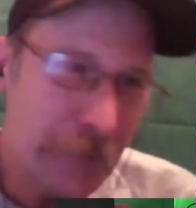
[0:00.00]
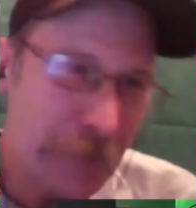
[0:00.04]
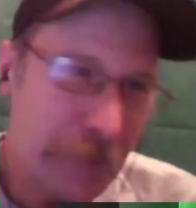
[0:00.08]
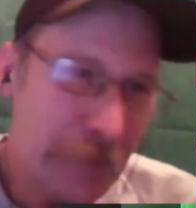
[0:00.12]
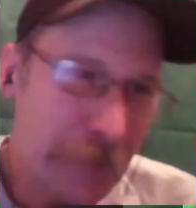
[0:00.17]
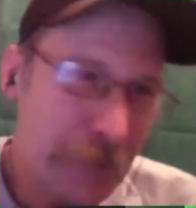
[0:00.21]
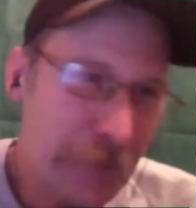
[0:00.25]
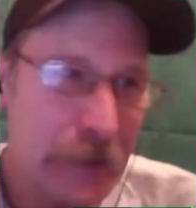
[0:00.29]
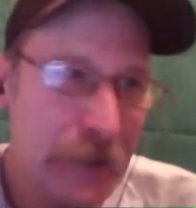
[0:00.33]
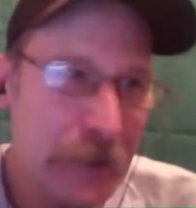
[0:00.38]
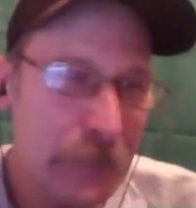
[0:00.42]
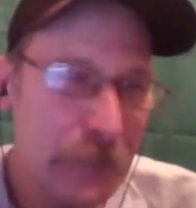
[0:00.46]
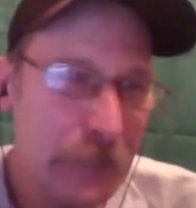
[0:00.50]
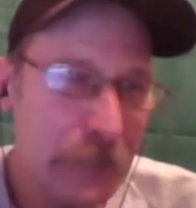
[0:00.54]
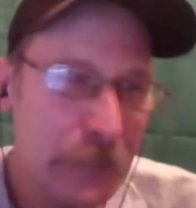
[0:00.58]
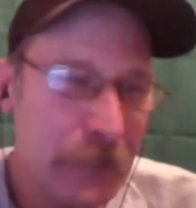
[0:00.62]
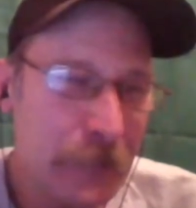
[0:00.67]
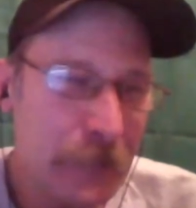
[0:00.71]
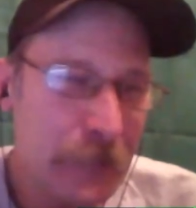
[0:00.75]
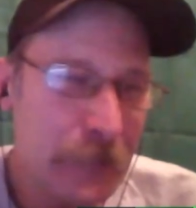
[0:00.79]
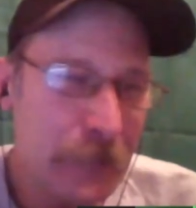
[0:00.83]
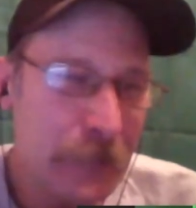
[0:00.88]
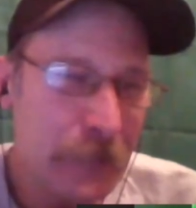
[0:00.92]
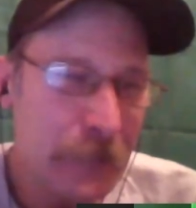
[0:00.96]
As
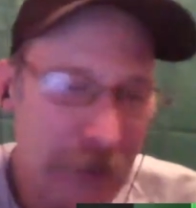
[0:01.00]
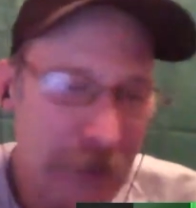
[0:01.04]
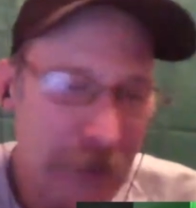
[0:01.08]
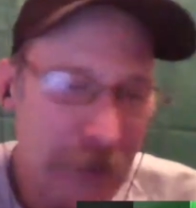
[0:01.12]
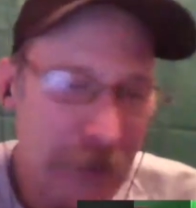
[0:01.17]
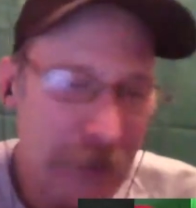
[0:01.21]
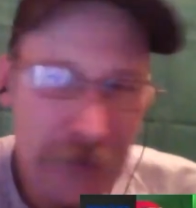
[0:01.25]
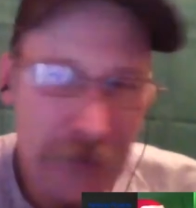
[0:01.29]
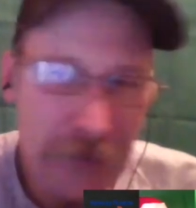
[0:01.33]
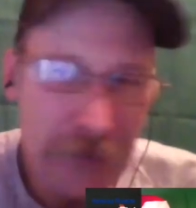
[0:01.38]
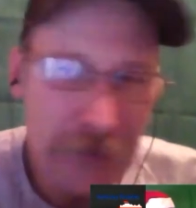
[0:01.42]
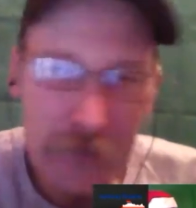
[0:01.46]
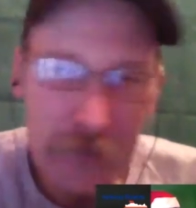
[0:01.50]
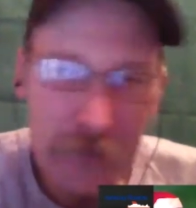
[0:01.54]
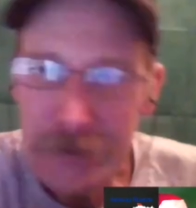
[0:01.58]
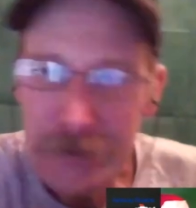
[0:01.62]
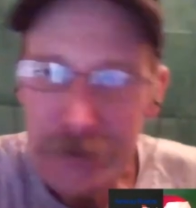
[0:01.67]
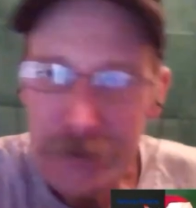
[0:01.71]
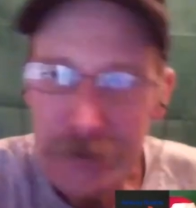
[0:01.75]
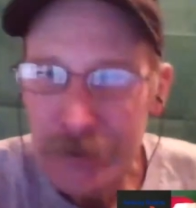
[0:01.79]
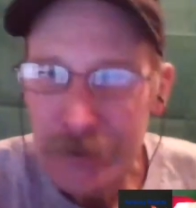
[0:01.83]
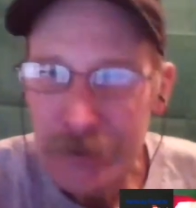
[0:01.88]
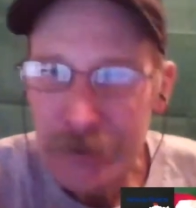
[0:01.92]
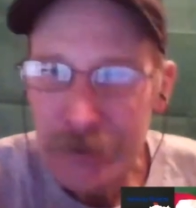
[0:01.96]
I've carried it for so
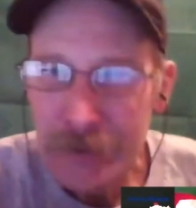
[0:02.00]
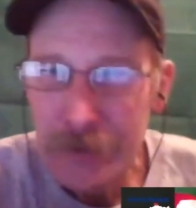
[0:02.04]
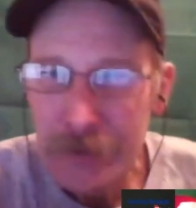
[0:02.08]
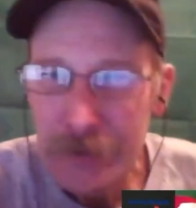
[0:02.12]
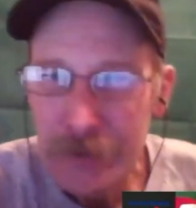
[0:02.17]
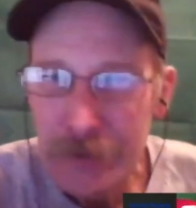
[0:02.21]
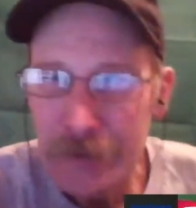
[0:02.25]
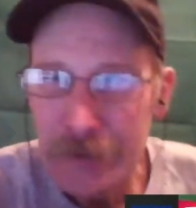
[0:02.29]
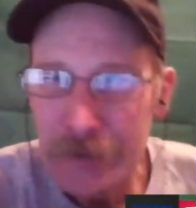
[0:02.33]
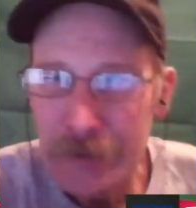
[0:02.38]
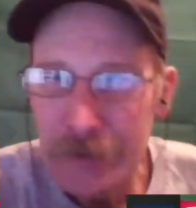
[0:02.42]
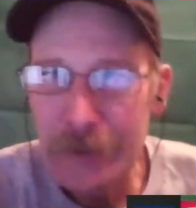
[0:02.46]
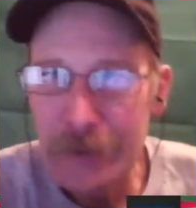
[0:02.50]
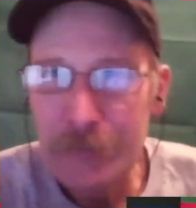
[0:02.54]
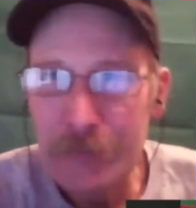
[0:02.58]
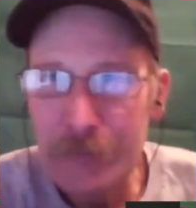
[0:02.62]
long, the